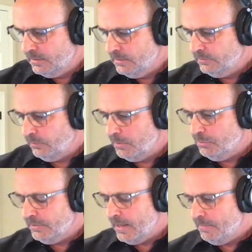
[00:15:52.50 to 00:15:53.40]
So we
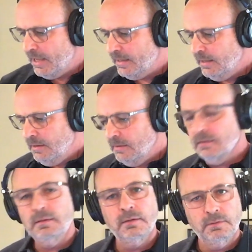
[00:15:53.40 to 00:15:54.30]
put that back in.
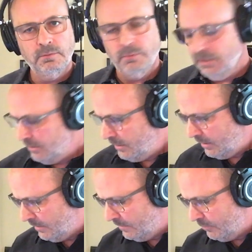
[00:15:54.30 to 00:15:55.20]
We're in
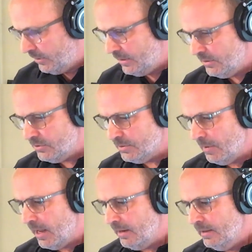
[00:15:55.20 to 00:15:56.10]
a pretty decent
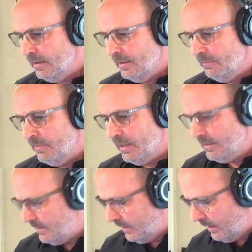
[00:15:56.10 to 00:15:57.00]
spot,
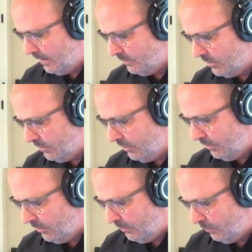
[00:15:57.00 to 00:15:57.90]
but I'm sure
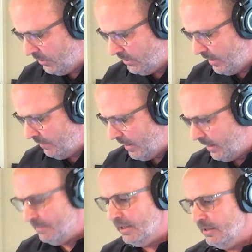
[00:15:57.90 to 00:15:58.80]
you're one step ahead
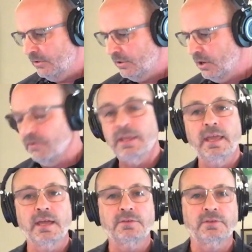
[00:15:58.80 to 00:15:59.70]
of me, and you can already
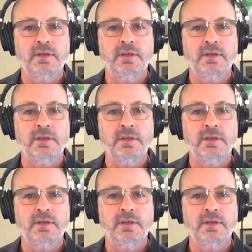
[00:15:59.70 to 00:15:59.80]
guess